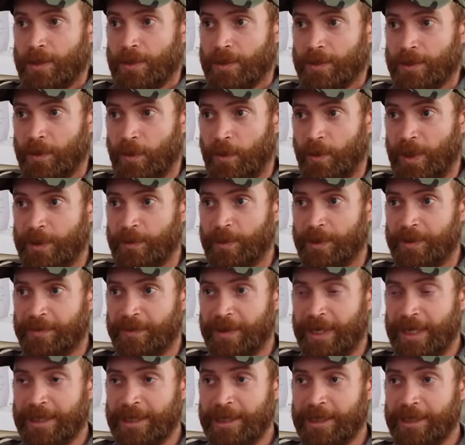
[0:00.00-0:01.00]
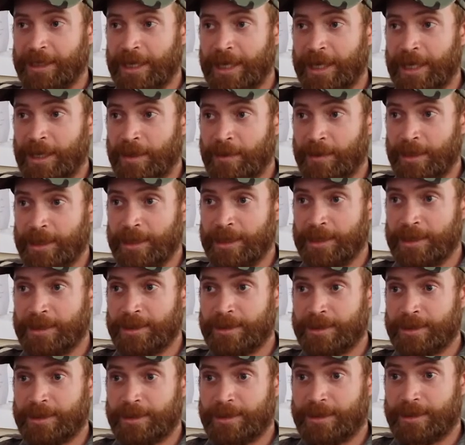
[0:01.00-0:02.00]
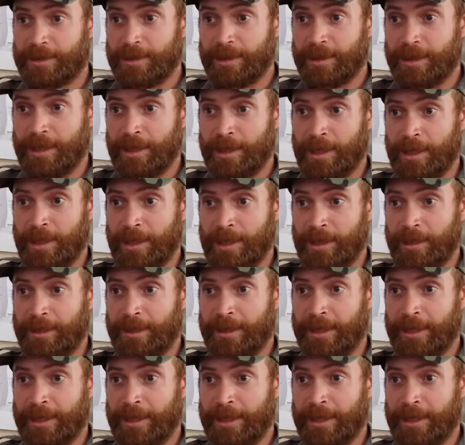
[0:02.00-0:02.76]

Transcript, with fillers: So what we're finding now is uh,